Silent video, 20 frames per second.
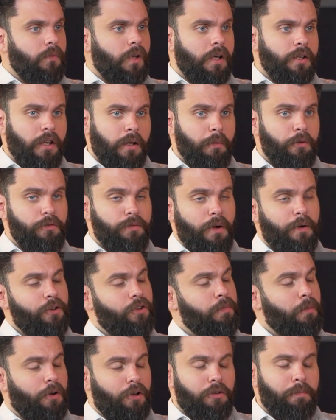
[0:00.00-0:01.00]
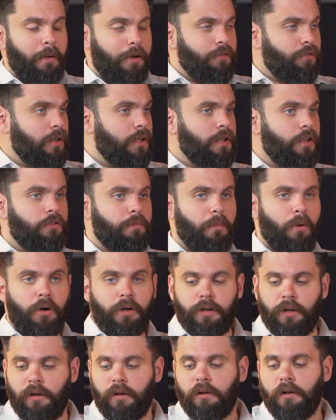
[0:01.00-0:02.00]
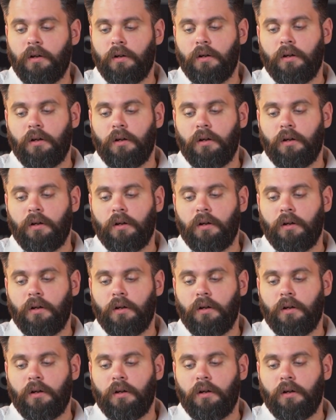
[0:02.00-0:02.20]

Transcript: I think it was very smart, especially in this market.